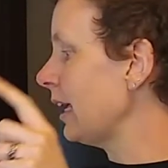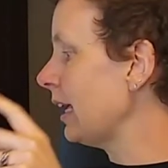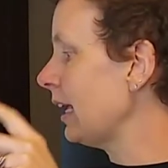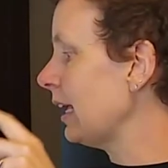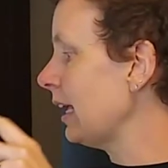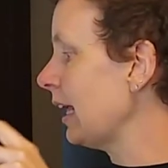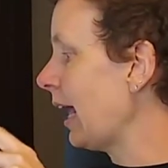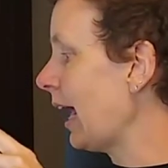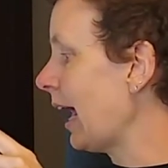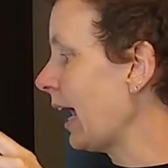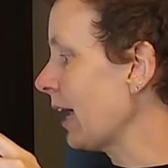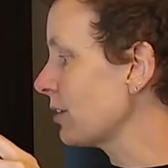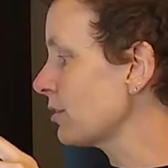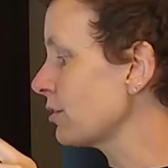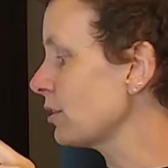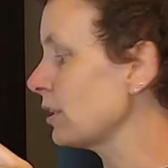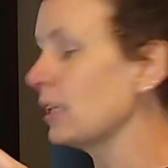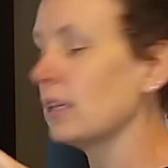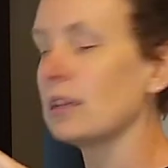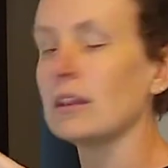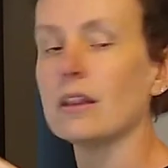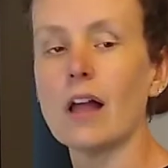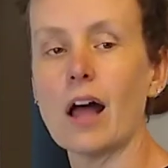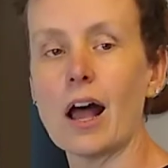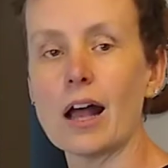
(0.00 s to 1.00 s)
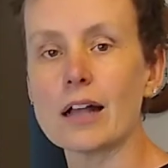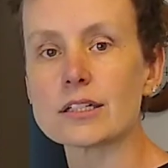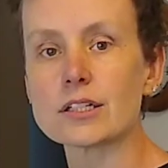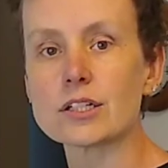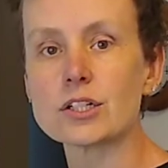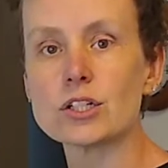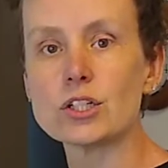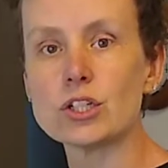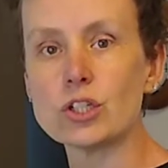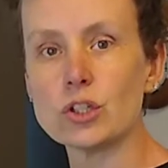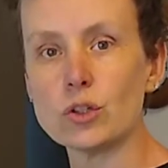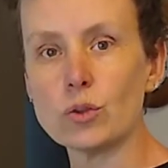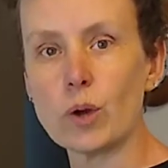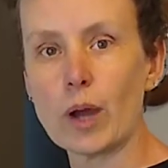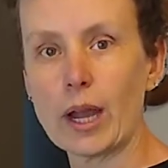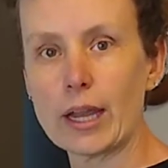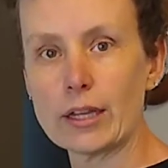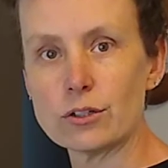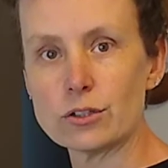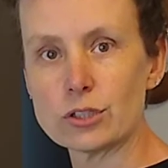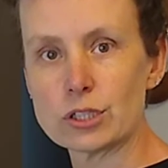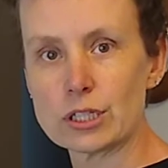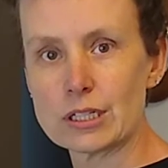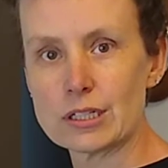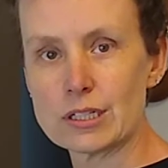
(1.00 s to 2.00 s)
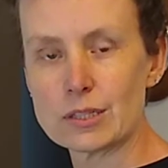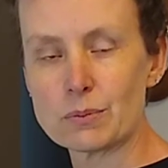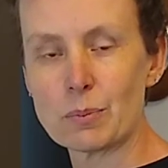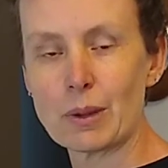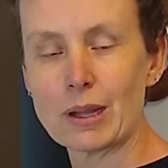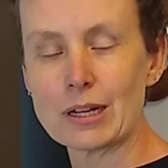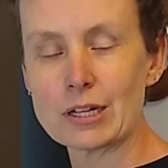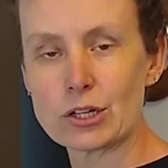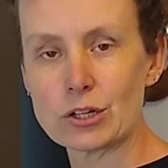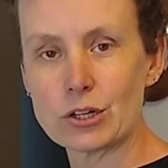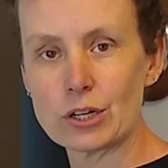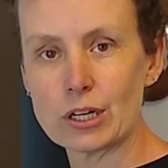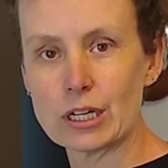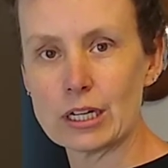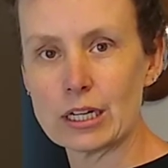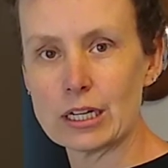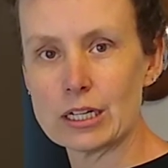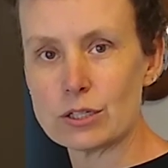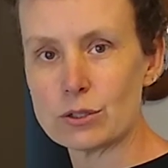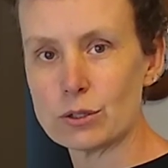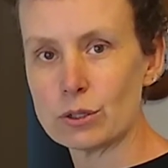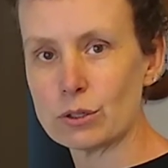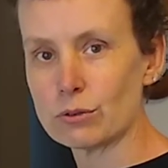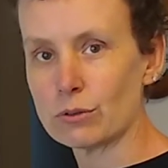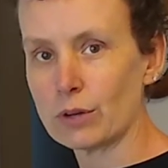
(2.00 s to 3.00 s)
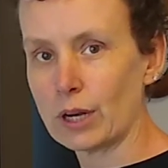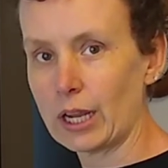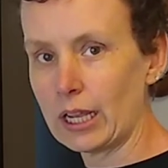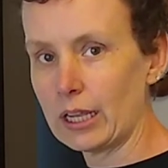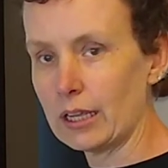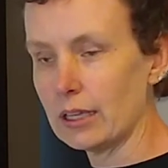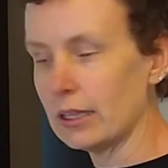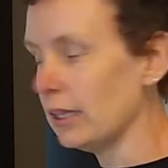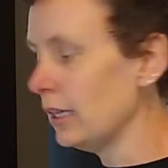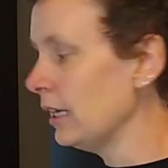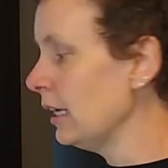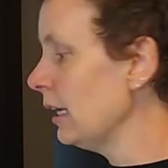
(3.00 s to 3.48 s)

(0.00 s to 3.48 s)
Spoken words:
it actually lost 2 hydrogens by turning it into a ring.